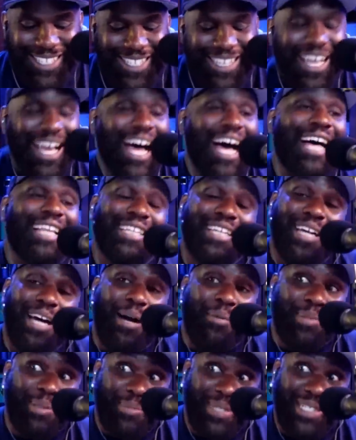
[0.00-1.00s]
highly
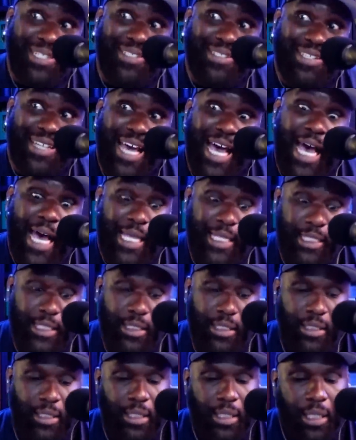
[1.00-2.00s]
complimented, highly.
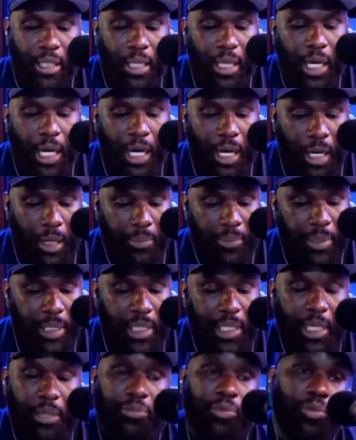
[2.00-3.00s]

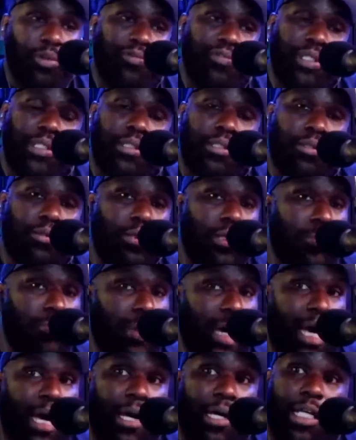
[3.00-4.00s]
It comes with you can
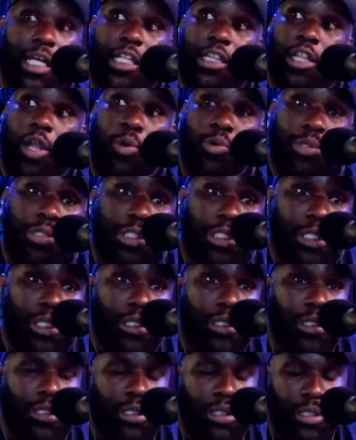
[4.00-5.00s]
buy a
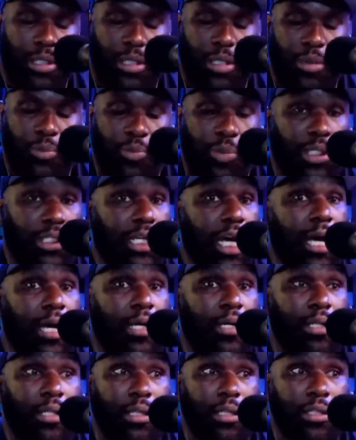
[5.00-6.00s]
lotion, which I
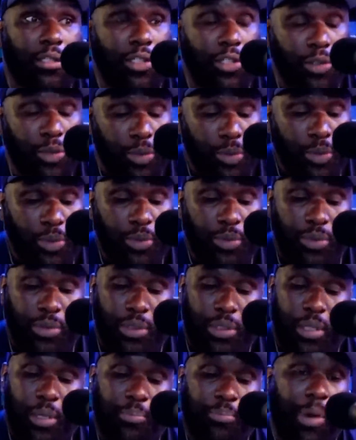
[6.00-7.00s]
use,
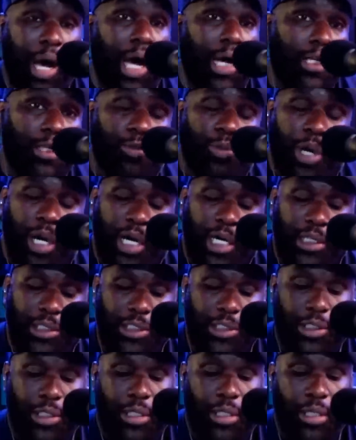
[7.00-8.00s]
body
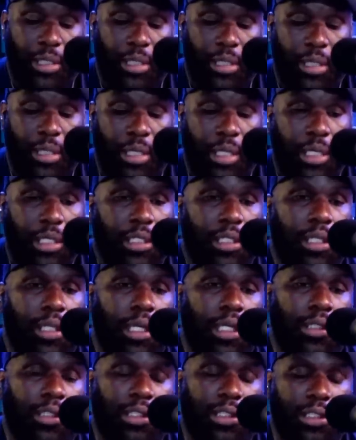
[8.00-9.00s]
wash.
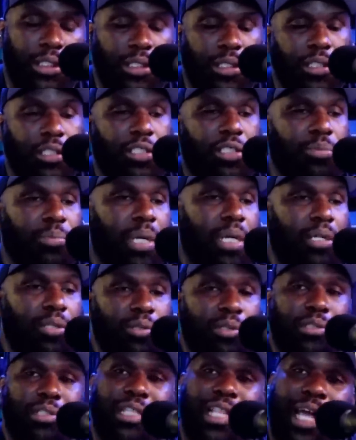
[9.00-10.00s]
This
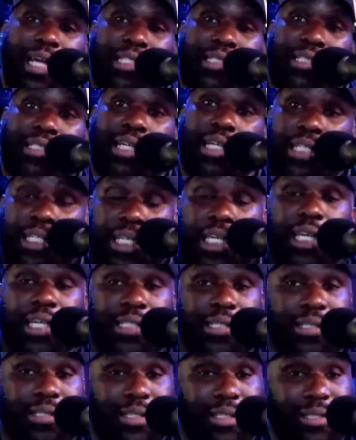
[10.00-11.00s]
smells like
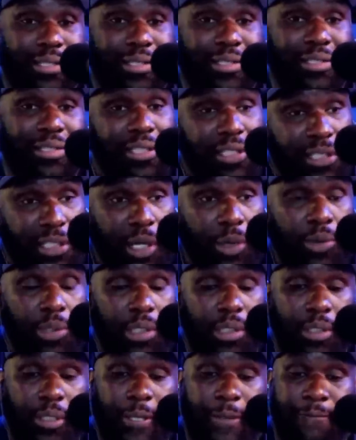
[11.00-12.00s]
Sunkist, the
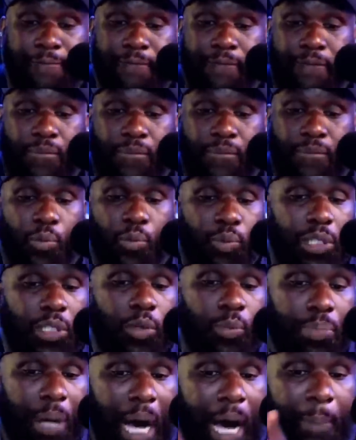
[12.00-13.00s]
soda. When
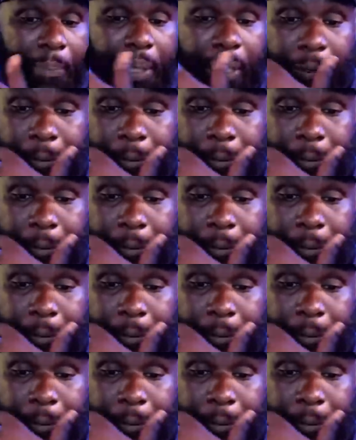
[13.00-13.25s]
you pop it,